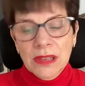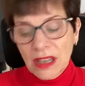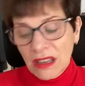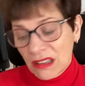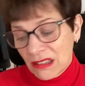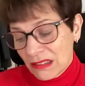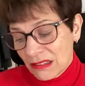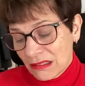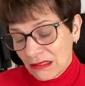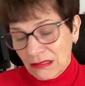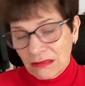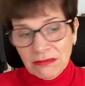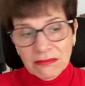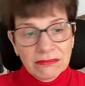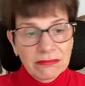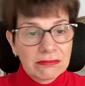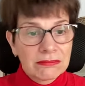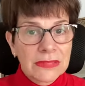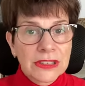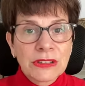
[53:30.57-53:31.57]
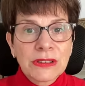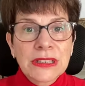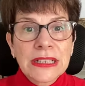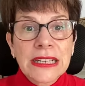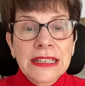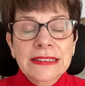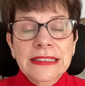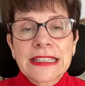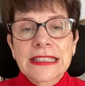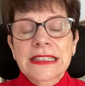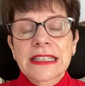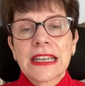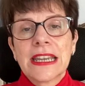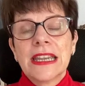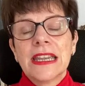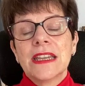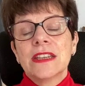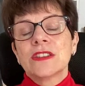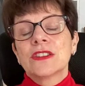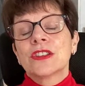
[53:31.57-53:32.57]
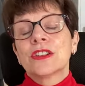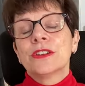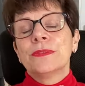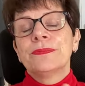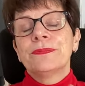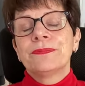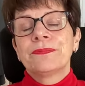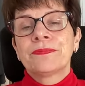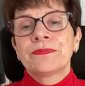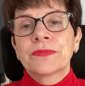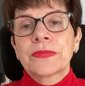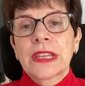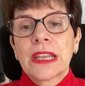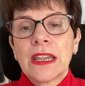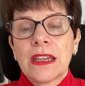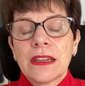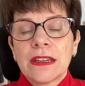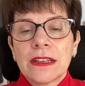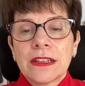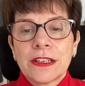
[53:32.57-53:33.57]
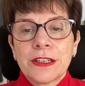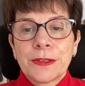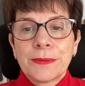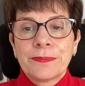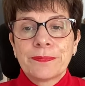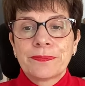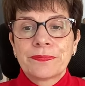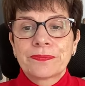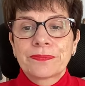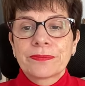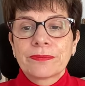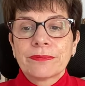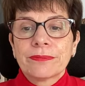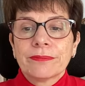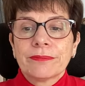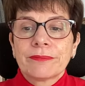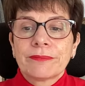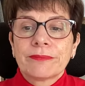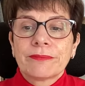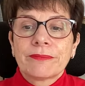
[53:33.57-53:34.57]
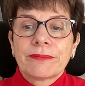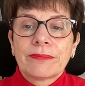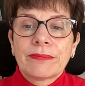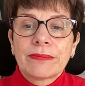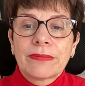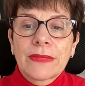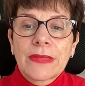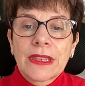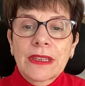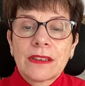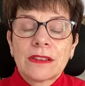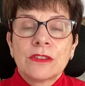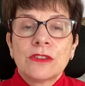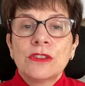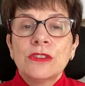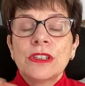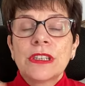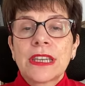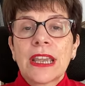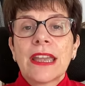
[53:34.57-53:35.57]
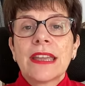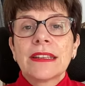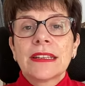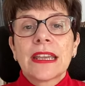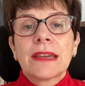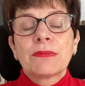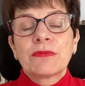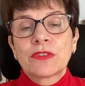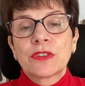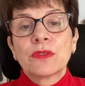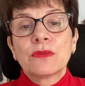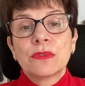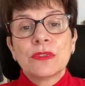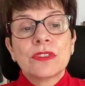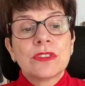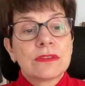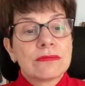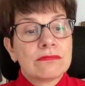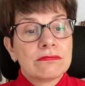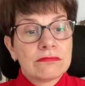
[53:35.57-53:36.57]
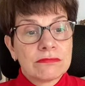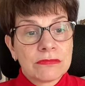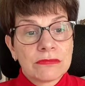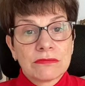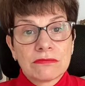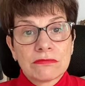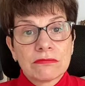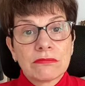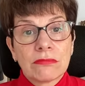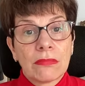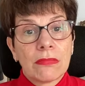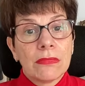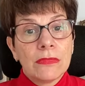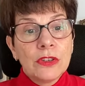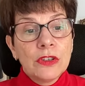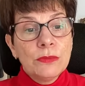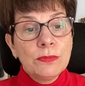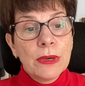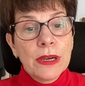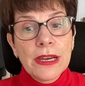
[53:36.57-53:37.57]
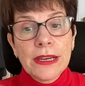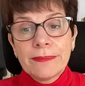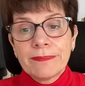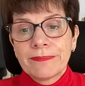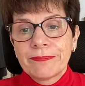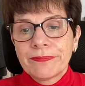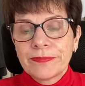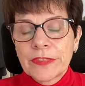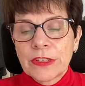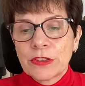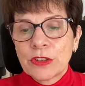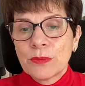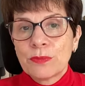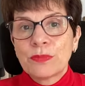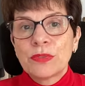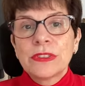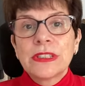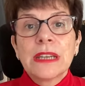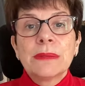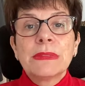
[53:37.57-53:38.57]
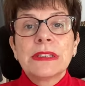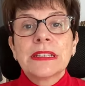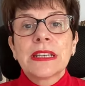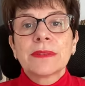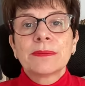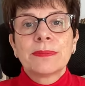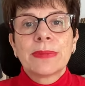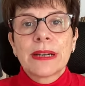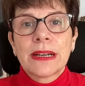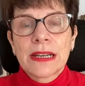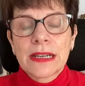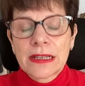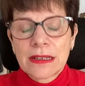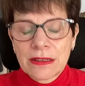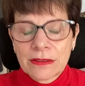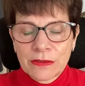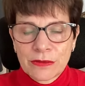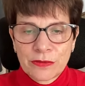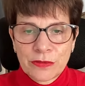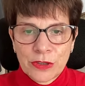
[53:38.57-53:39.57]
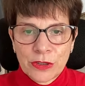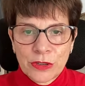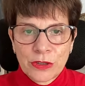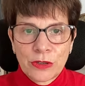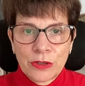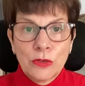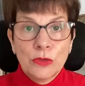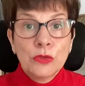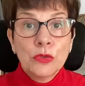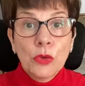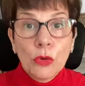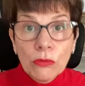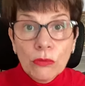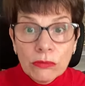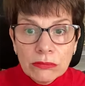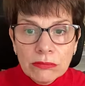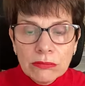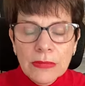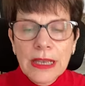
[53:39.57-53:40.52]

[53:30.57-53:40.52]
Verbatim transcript: oh, don't like that. So um, you can afterwards, goodbye, you know, put them in that pile of uh, non